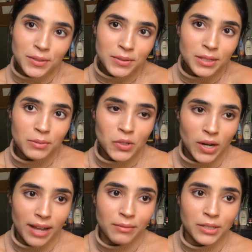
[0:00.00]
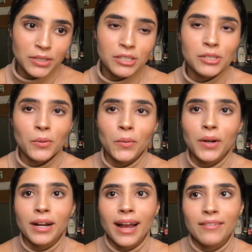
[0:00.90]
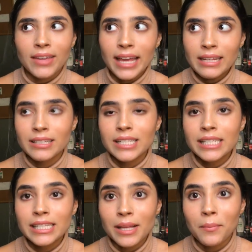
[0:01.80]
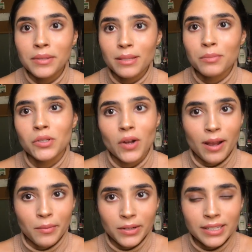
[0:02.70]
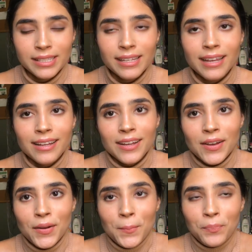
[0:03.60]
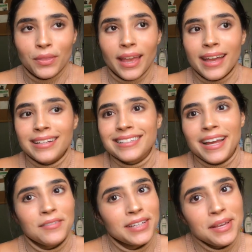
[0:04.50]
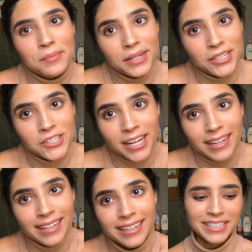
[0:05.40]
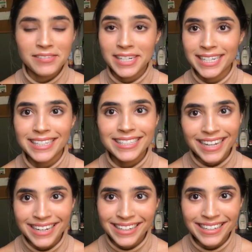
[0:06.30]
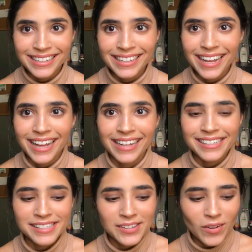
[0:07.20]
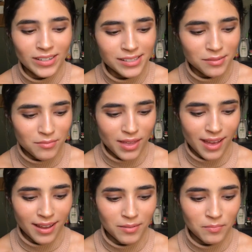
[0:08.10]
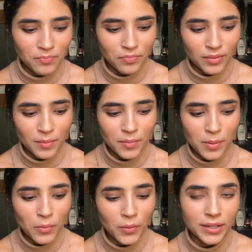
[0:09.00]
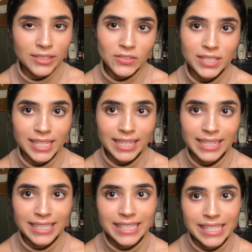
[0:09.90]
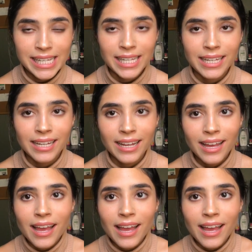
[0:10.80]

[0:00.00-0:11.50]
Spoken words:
new subscribers, or I've gained some subscribers, and I really appreciate it. It's very exciting and awesome that people are interested in seeing